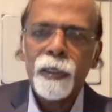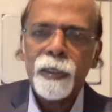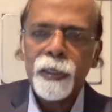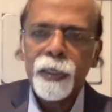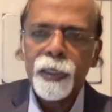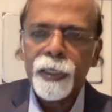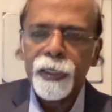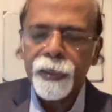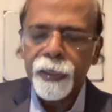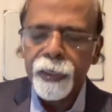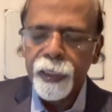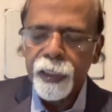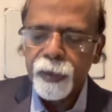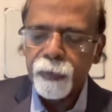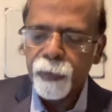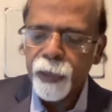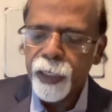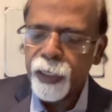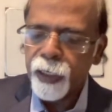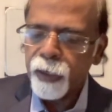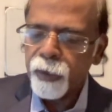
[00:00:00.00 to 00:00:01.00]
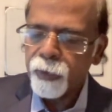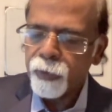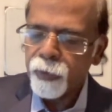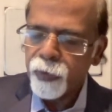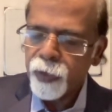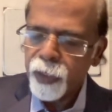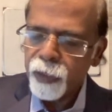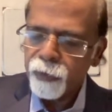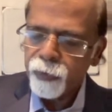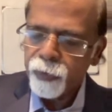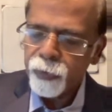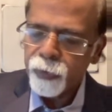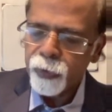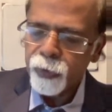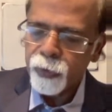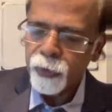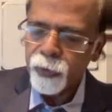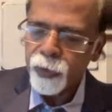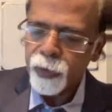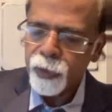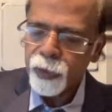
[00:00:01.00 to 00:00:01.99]
That is in the spinal cord. If you
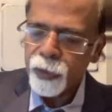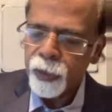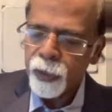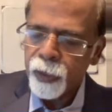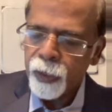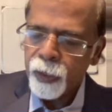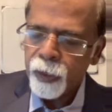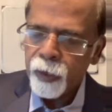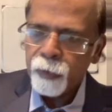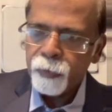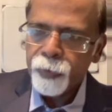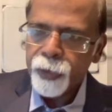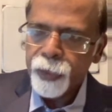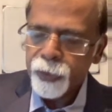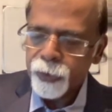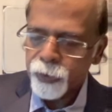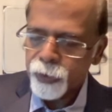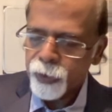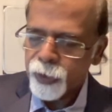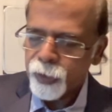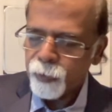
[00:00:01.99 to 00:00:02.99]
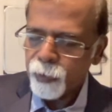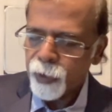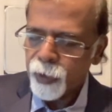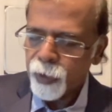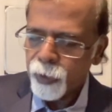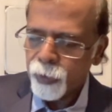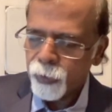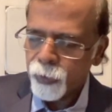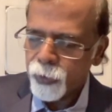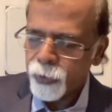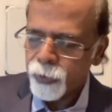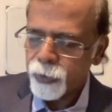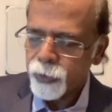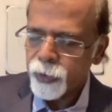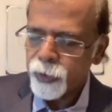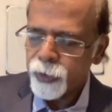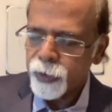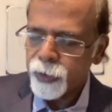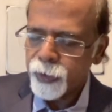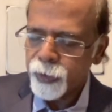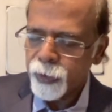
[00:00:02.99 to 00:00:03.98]
draw the picture of the spinal cord, so
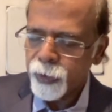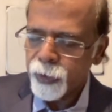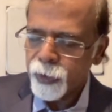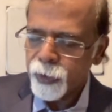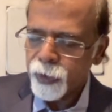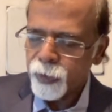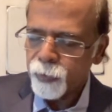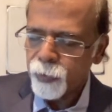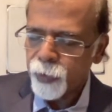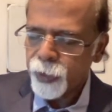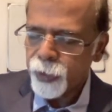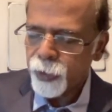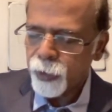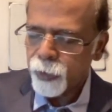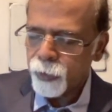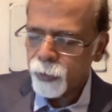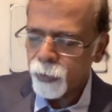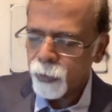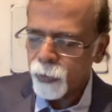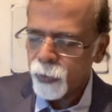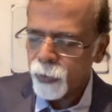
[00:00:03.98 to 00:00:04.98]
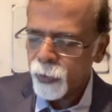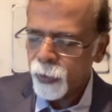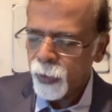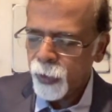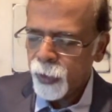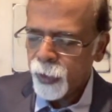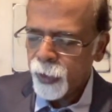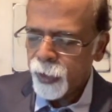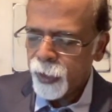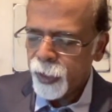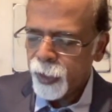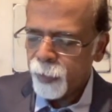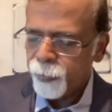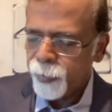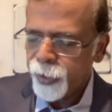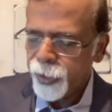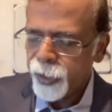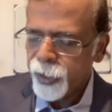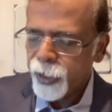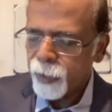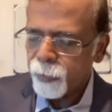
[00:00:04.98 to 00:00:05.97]
this is the spinal cord.
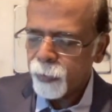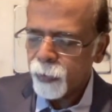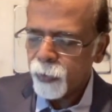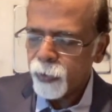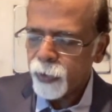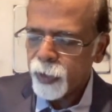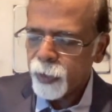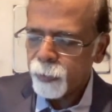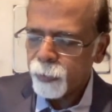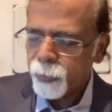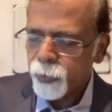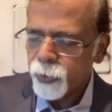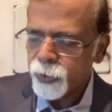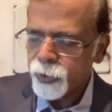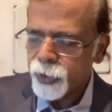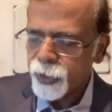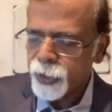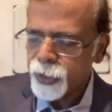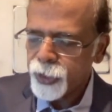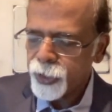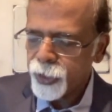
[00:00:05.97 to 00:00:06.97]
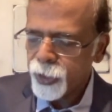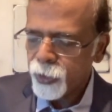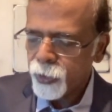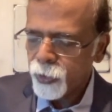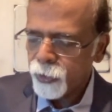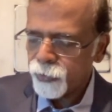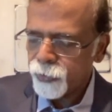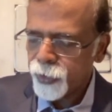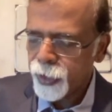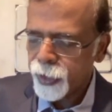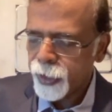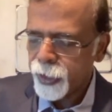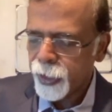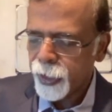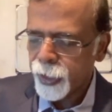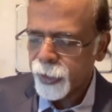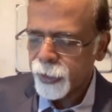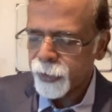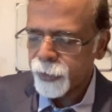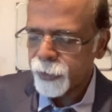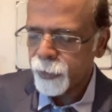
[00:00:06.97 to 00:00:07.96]
Depending upon the position of the
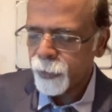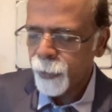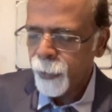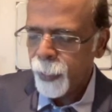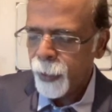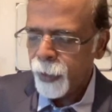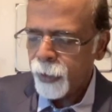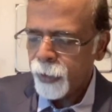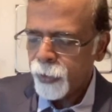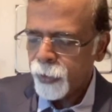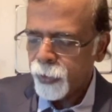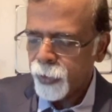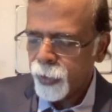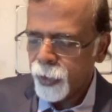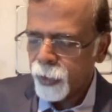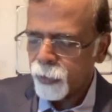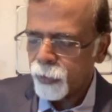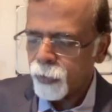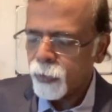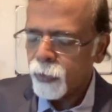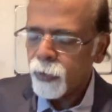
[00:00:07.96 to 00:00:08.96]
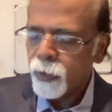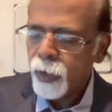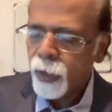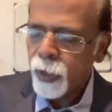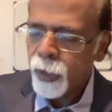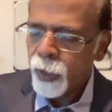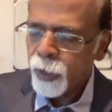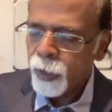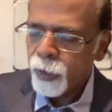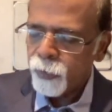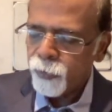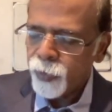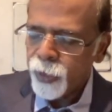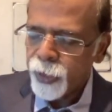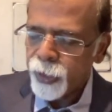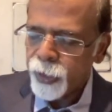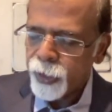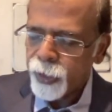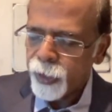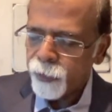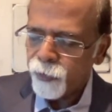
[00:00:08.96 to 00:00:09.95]
tracts, you can call
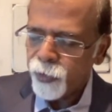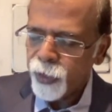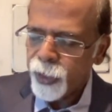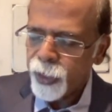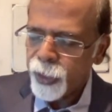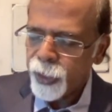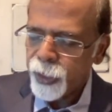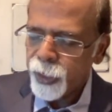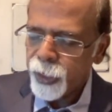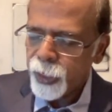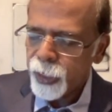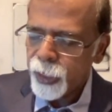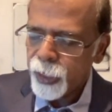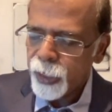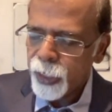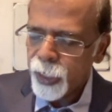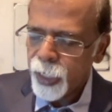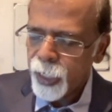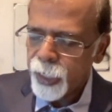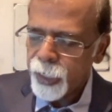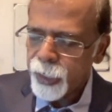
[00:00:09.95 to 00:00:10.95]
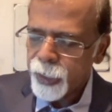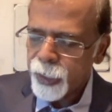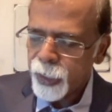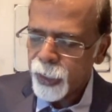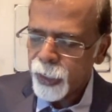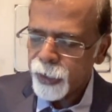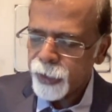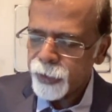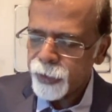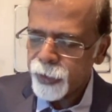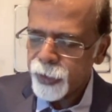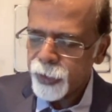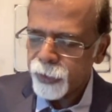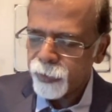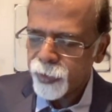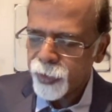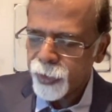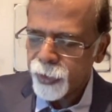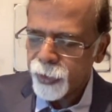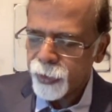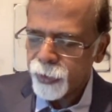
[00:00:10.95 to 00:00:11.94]
whether they are laterally
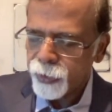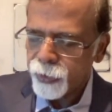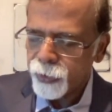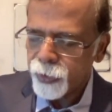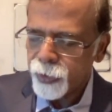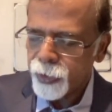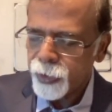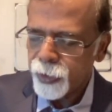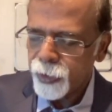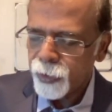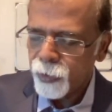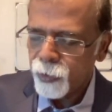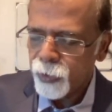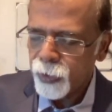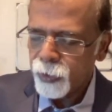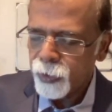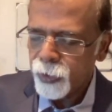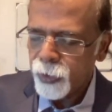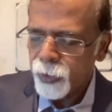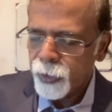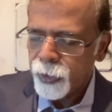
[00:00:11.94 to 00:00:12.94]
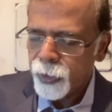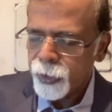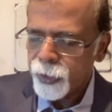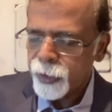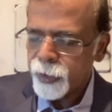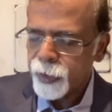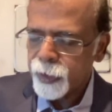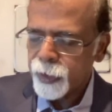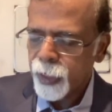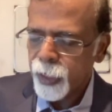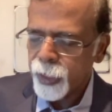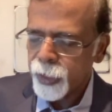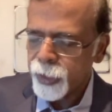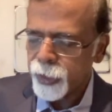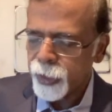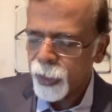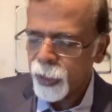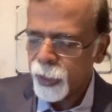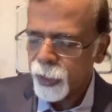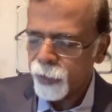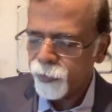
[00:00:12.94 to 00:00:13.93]
situated. So this is
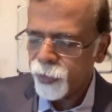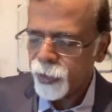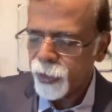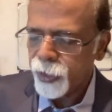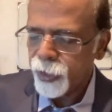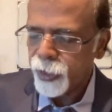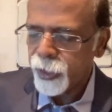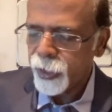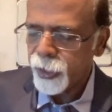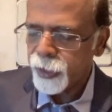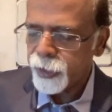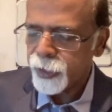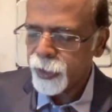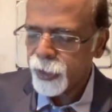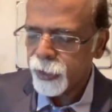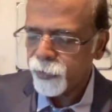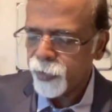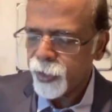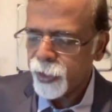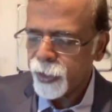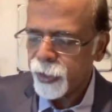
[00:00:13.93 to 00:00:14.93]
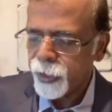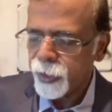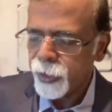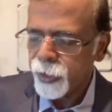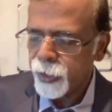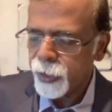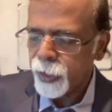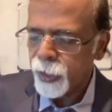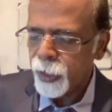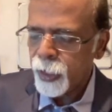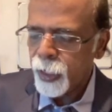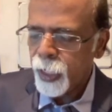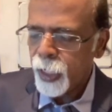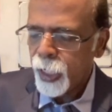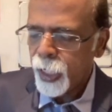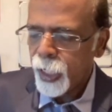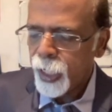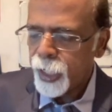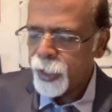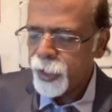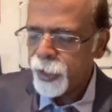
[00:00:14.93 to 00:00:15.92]
lateral, and whether they are situated in the
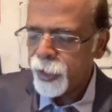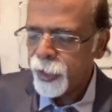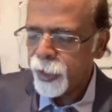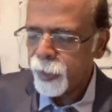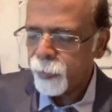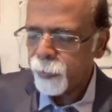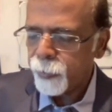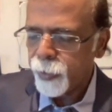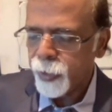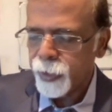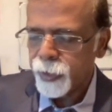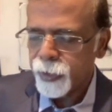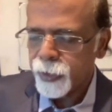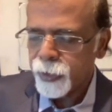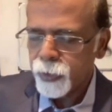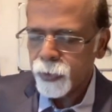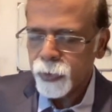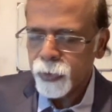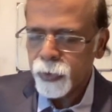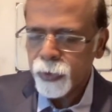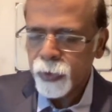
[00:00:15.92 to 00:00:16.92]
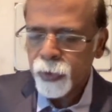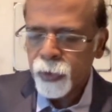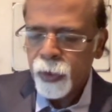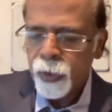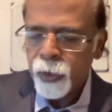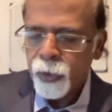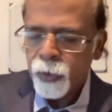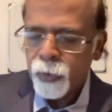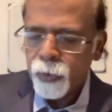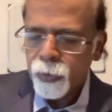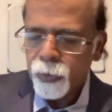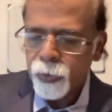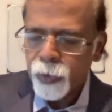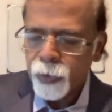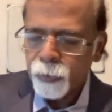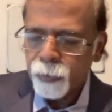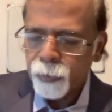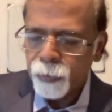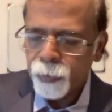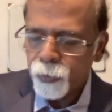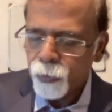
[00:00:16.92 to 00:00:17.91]
anterior part. So
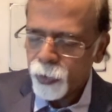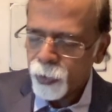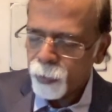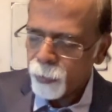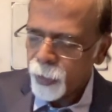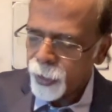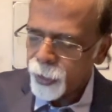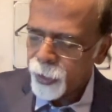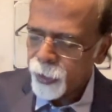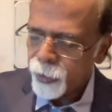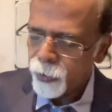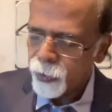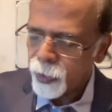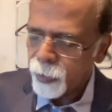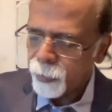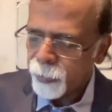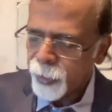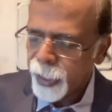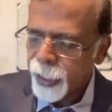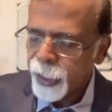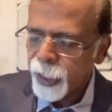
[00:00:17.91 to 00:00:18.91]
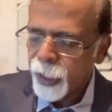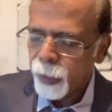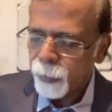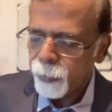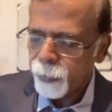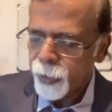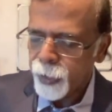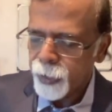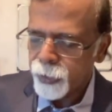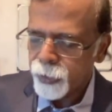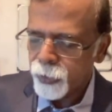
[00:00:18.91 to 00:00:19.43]
for anterior or the medial part.